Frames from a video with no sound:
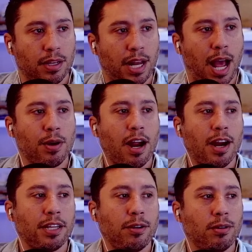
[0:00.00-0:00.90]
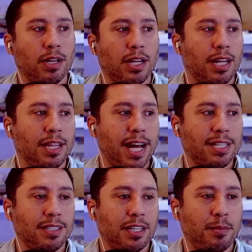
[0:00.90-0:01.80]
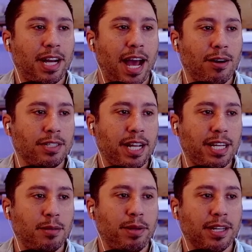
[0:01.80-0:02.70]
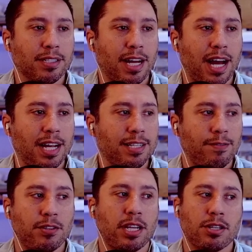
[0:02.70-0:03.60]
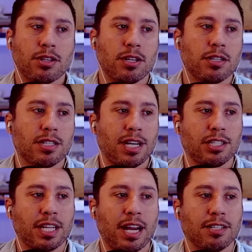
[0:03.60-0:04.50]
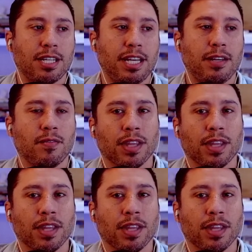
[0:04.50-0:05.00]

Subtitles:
And I would argue that's a little bit outdated, because guys have such thirst, such scarcity.